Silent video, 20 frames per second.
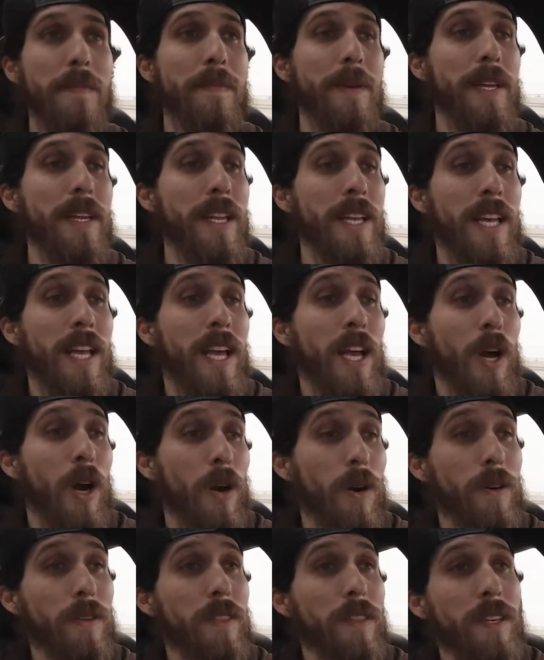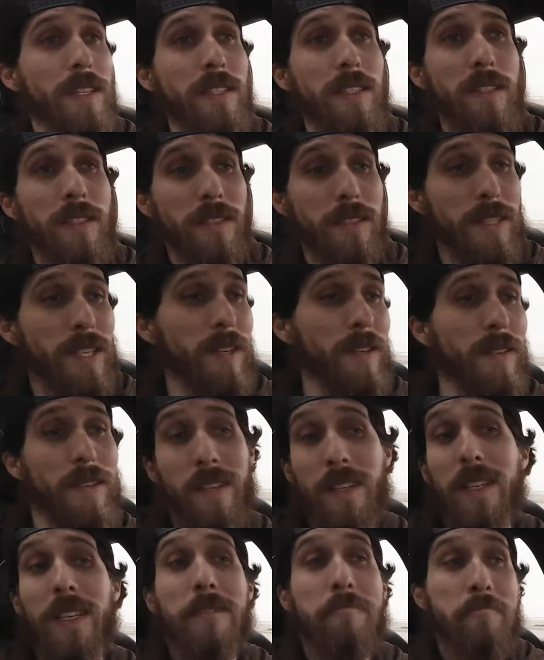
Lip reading: but all things considered,